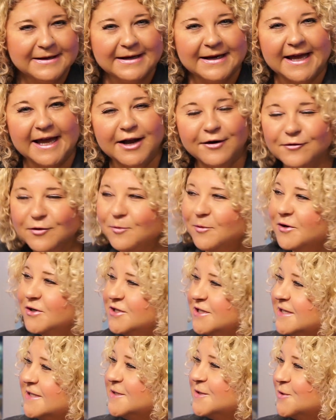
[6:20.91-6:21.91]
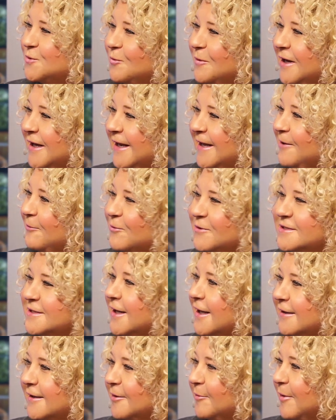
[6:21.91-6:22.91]
everywhere Jesus went, he was
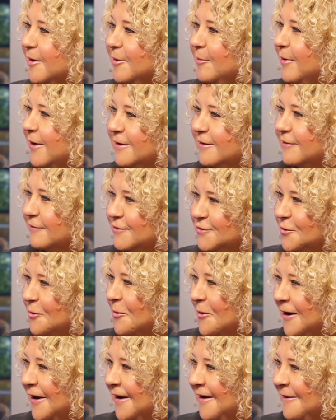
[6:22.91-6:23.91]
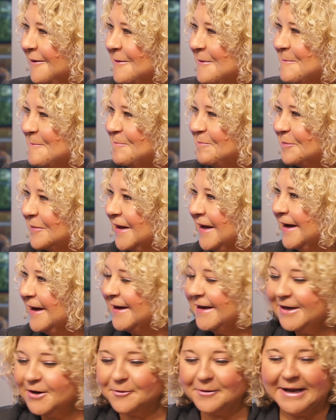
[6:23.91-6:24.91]
nothing but a bundle of joy. Mm. Uh,
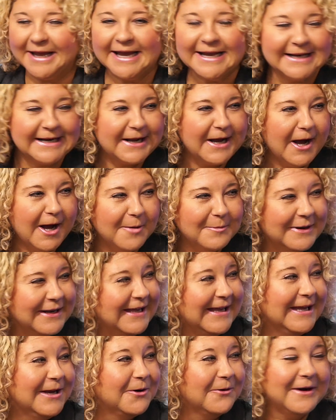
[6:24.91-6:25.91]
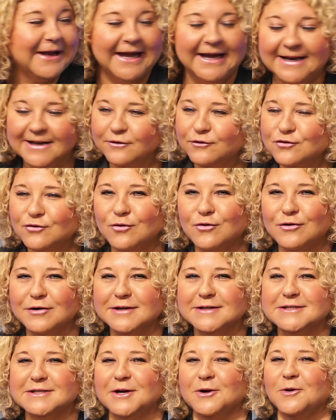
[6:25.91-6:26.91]
he created comedy, he created joy.
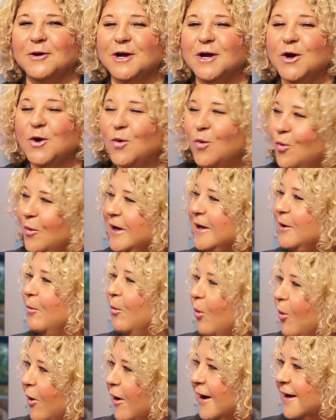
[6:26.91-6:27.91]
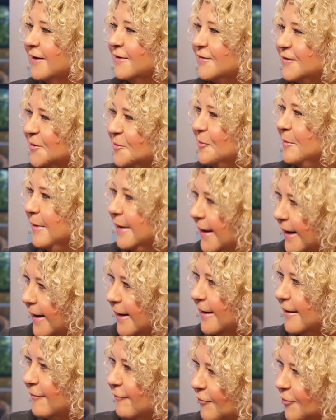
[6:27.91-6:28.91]
So we want to
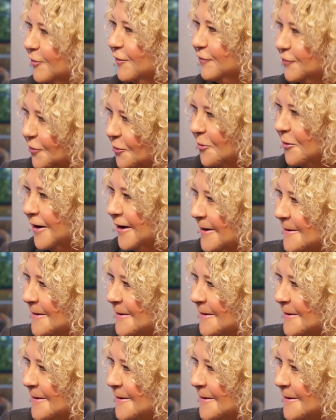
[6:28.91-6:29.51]
be full of joy.